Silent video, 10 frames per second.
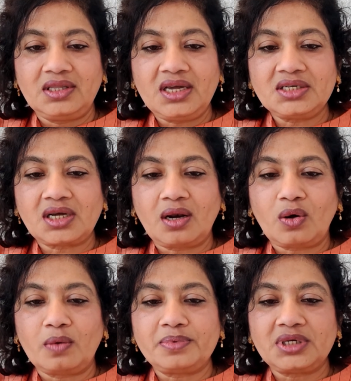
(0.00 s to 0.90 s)
They
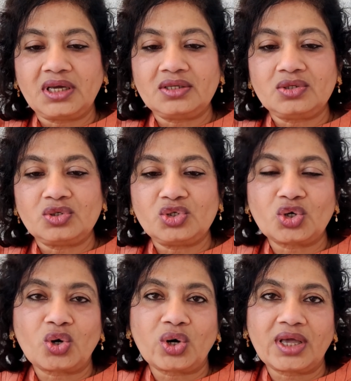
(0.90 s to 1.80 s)
shall obtain
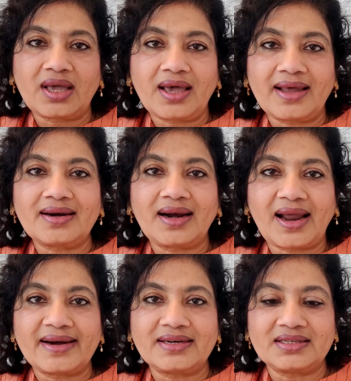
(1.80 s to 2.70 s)
joy and
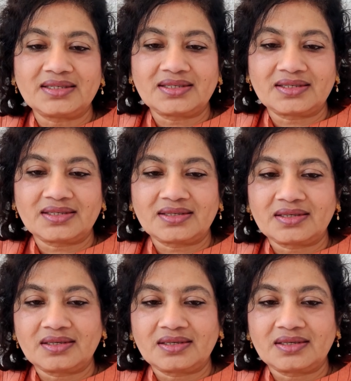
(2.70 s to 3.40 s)
gladness.